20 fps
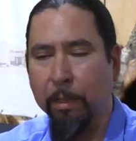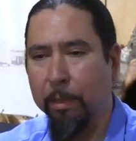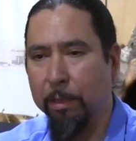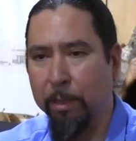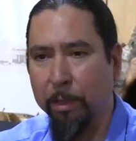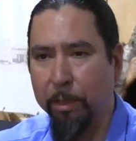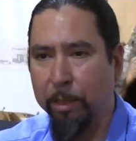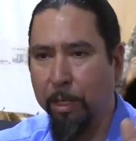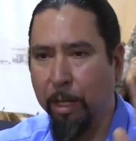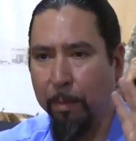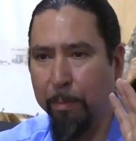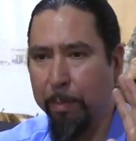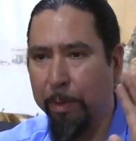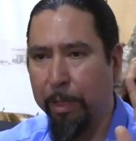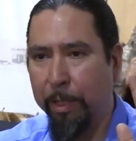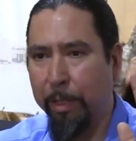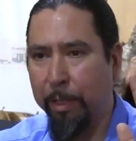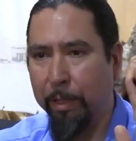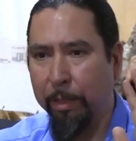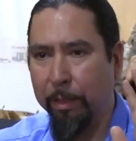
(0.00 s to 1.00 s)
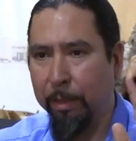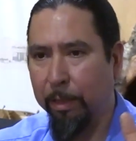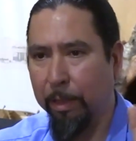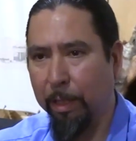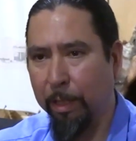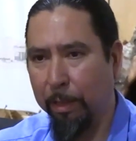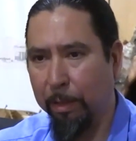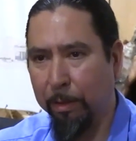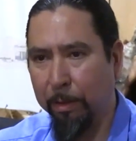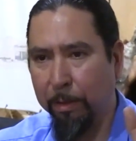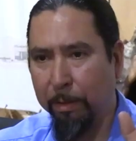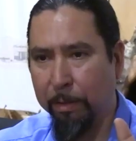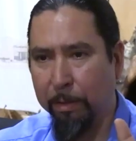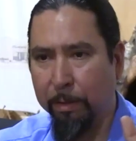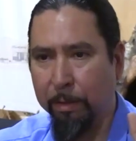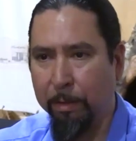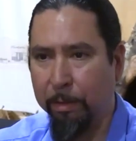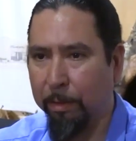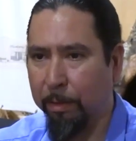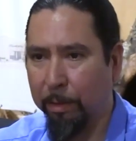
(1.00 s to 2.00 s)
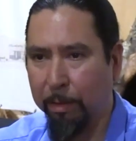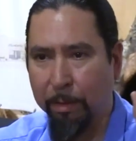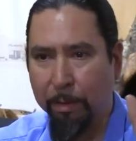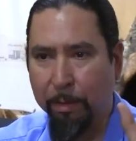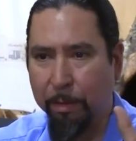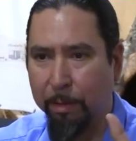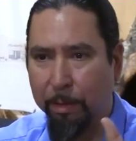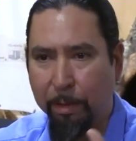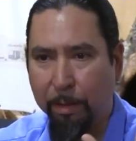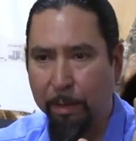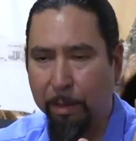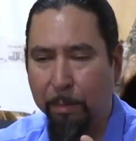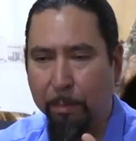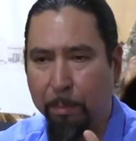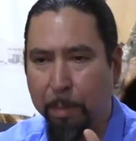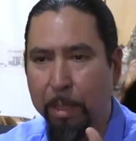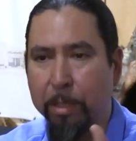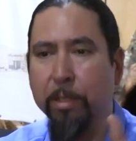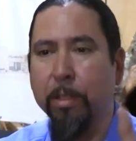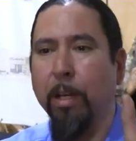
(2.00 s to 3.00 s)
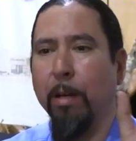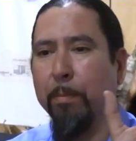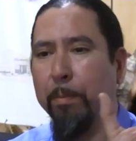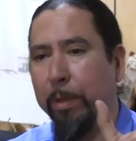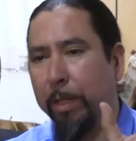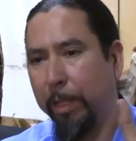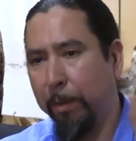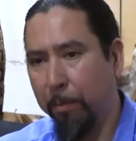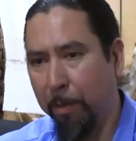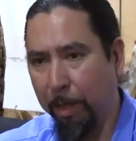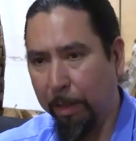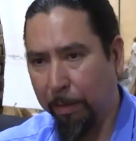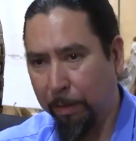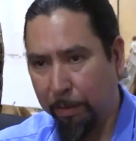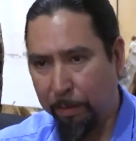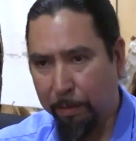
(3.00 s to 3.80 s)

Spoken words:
This company, I don't know, Bus Company 1